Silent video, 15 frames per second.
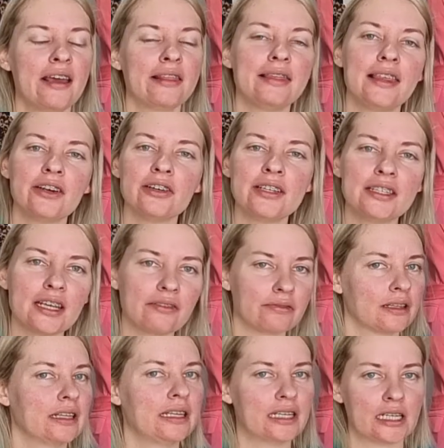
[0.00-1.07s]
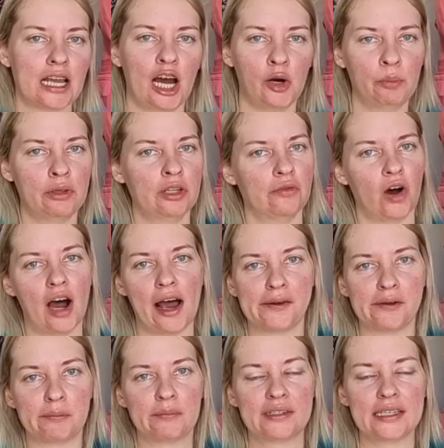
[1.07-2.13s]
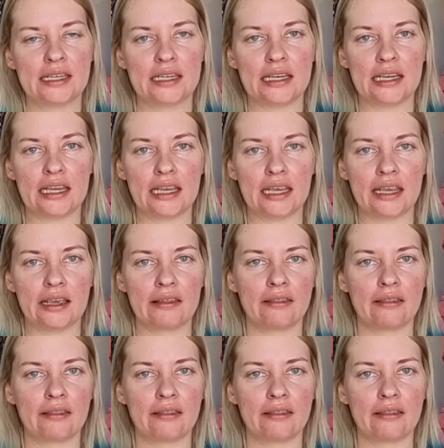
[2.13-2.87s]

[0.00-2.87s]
There are definitely a couple of items in here